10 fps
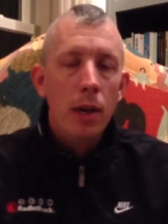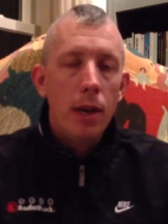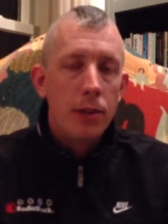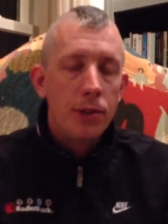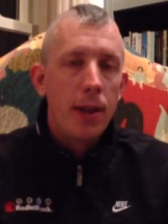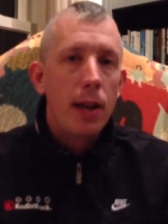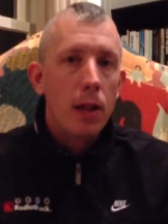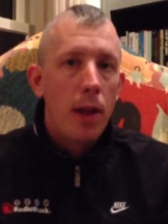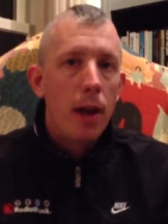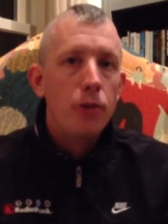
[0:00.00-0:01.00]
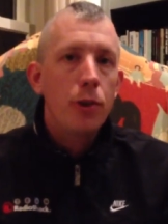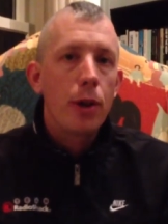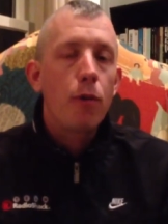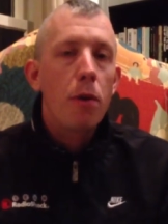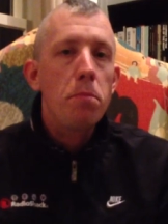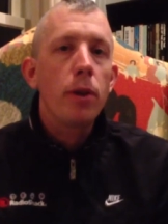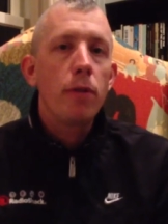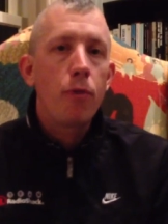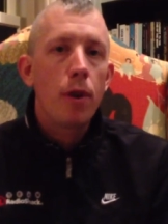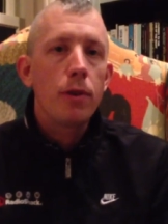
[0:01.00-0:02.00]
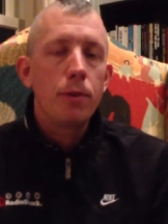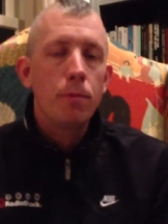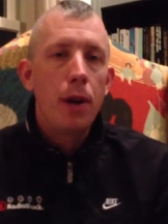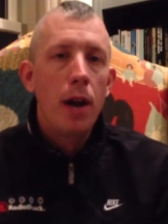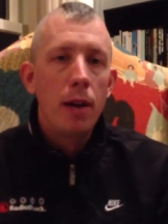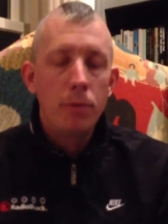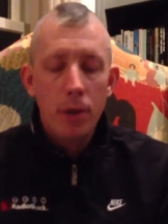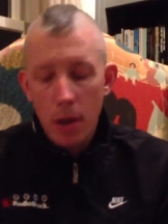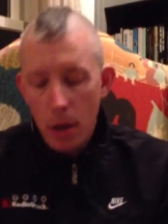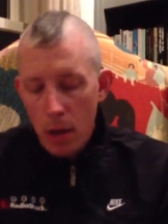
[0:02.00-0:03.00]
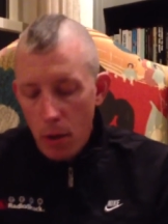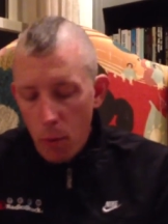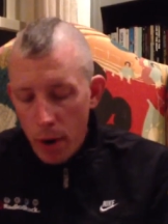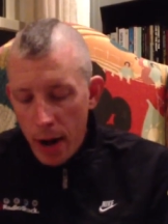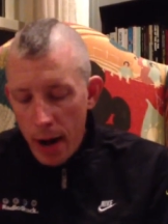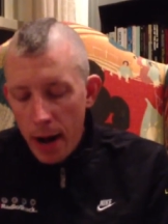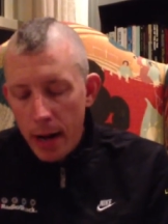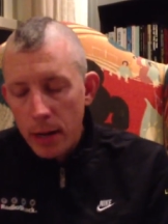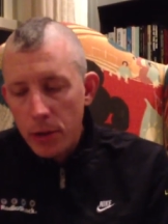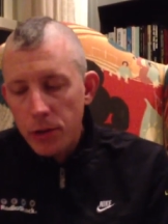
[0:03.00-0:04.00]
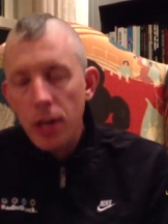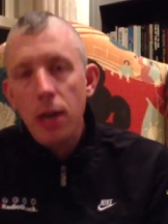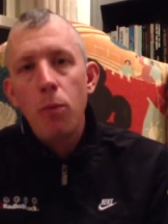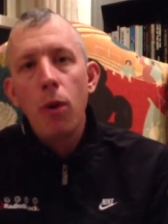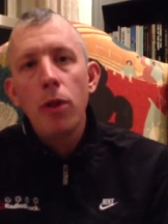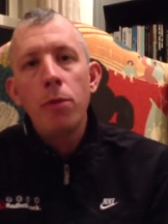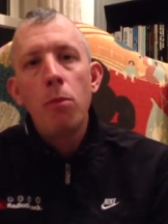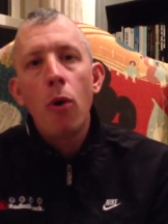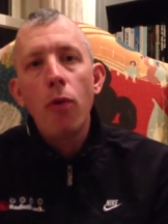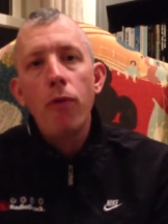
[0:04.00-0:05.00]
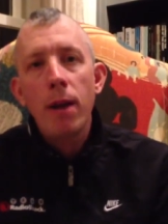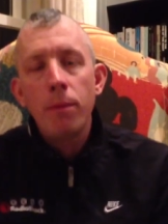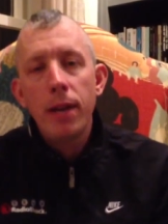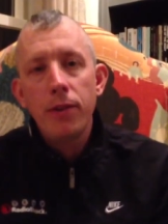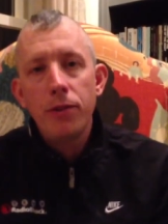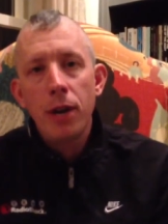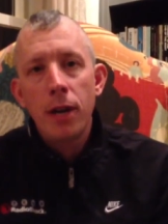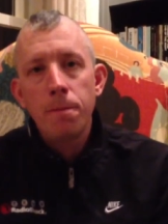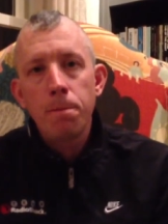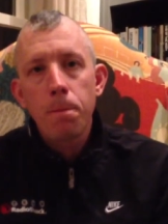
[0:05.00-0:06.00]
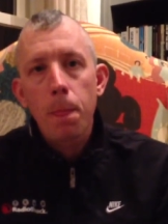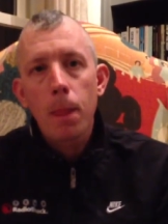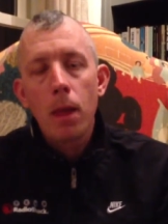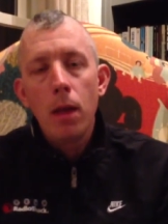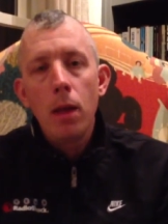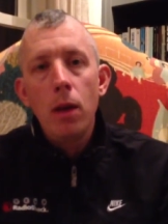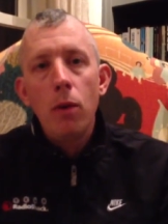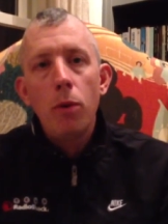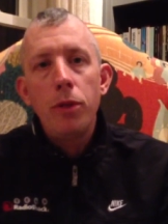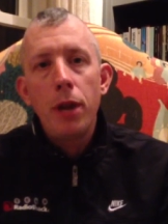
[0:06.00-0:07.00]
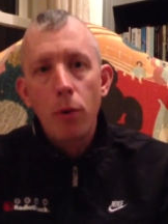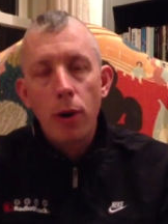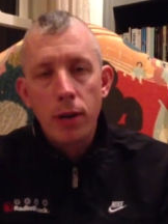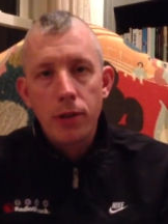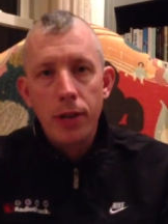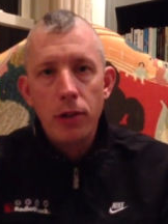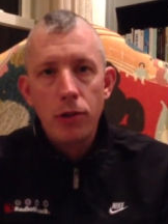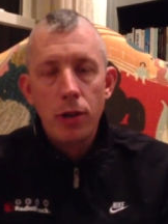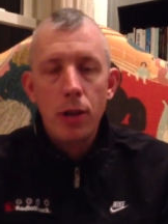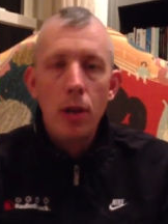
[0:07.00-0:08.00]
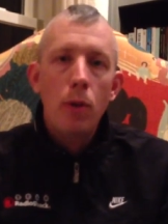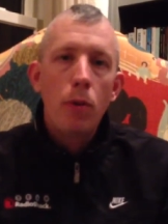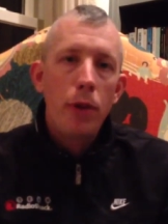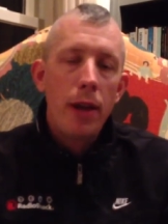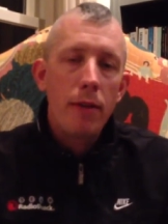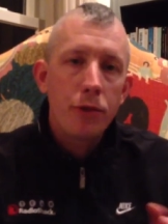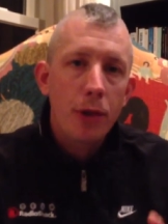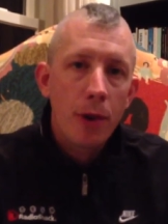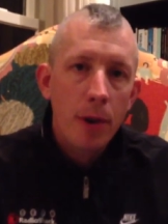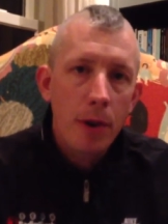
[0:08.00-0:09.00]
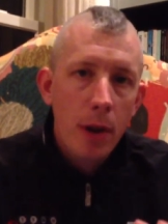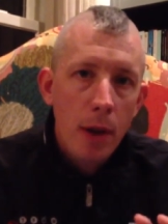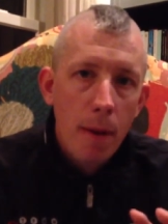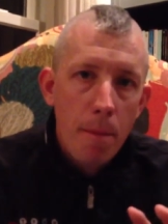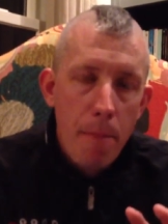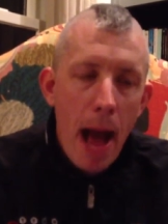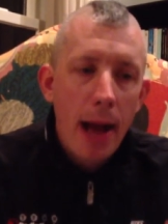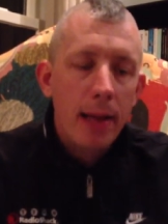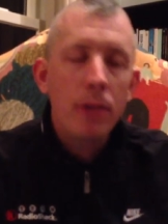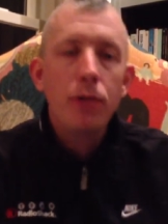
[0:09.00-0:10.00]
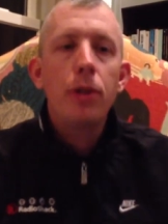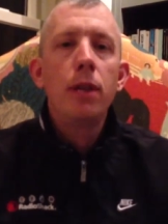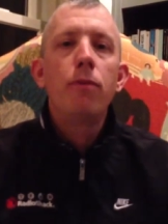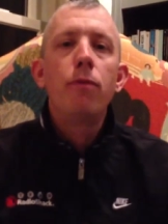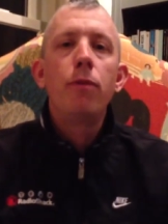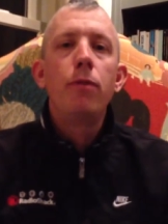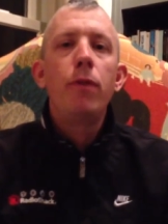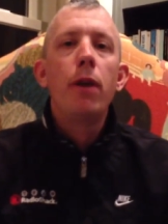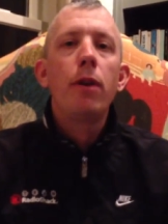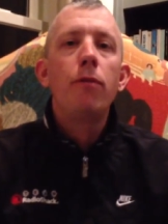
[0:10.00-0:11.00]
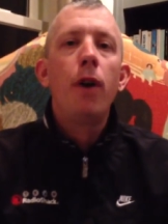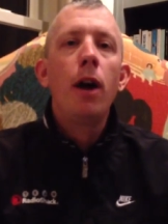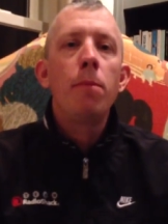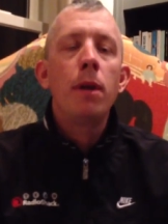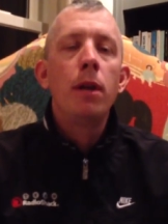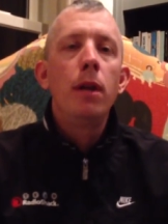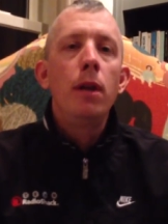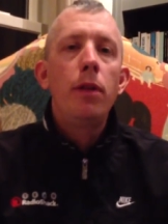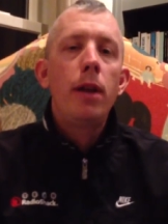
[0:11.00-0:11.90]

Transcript: and psychologically crippling for us sometimes. When I see what the Moore family has done with their organization, where they have turned back into the very environment that